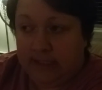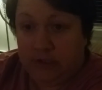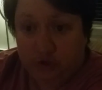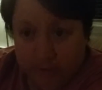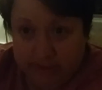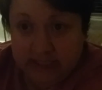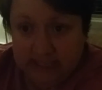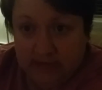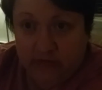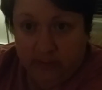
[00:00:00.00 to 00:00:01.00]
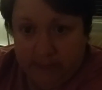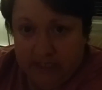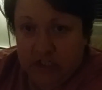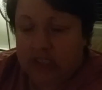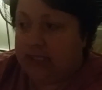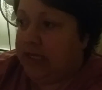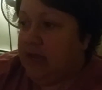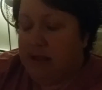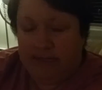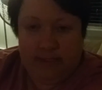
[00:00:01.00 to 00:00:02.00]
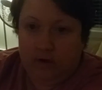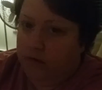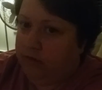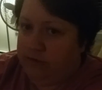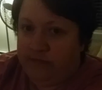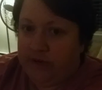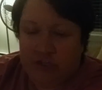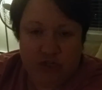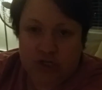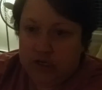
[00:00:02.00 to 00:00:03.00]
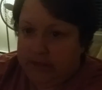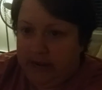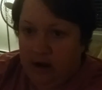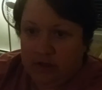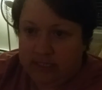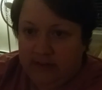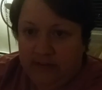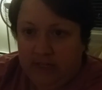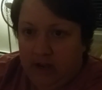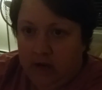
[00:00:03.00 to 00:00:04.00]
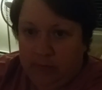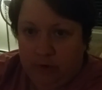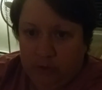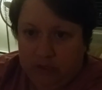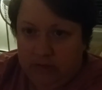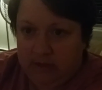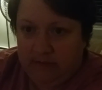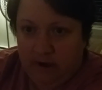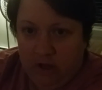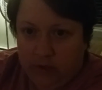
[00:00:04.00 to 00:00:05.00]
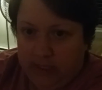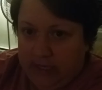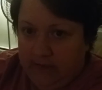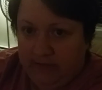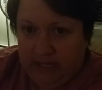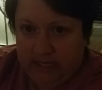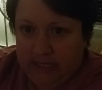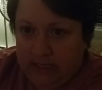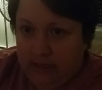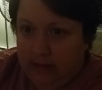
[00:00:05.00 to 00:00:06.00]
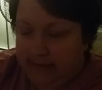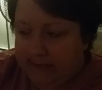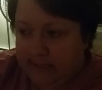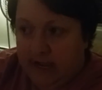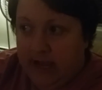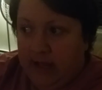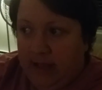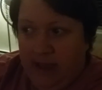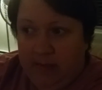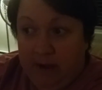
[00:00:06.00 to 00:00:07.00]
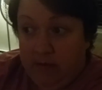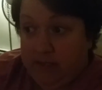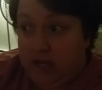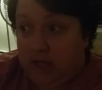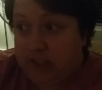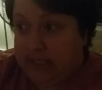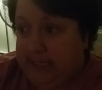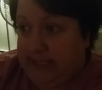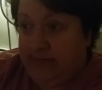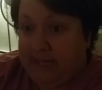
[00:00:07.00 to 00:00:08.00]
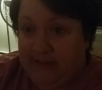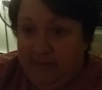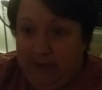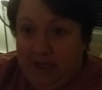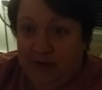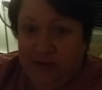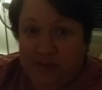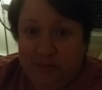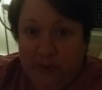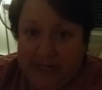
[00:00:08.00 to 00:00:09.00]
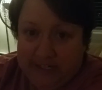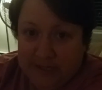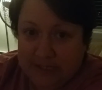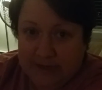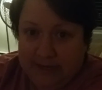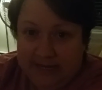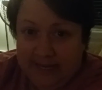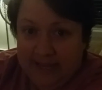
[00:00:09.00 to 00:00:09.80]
contribute to inflammation. So for sure, they are definitely on board with me following a vegan lifestyle. And my rheumatologist has even given me, little pointers on,